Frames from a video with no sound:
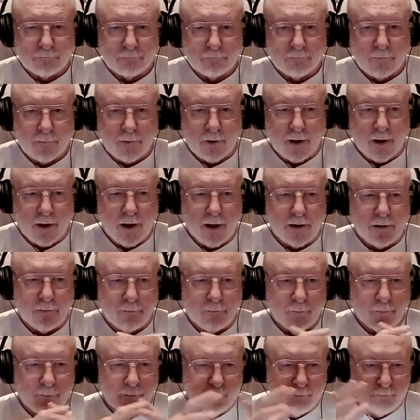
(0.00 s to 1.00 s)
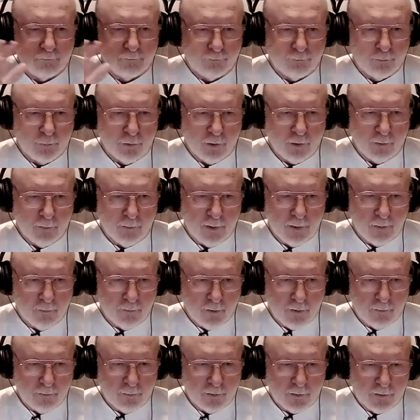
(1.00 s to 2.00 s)
I had to put them in
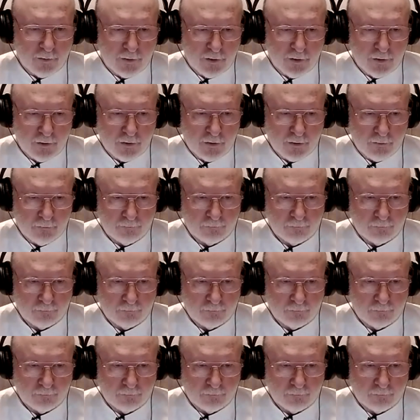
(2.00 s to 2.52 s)
one position.